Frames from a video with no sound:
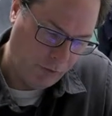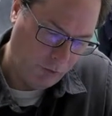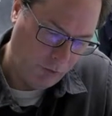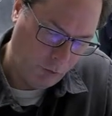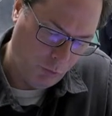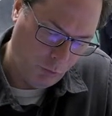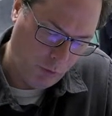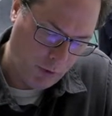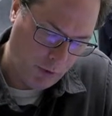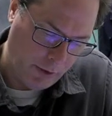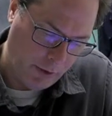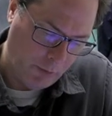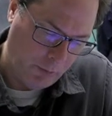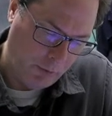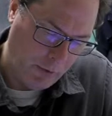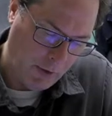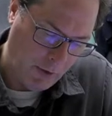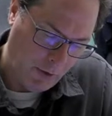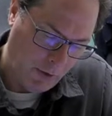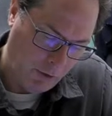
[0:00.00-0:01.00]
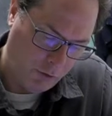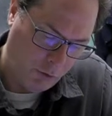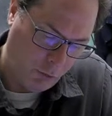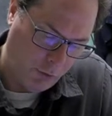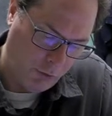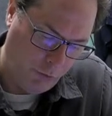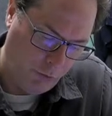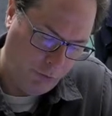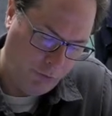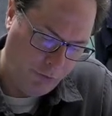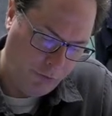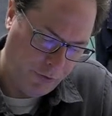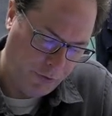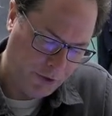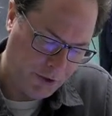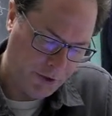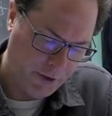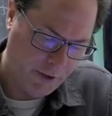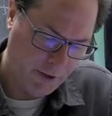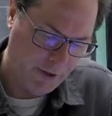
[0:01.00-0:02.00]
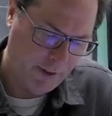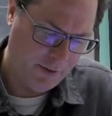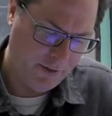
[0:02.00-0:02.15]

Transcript: So the square root function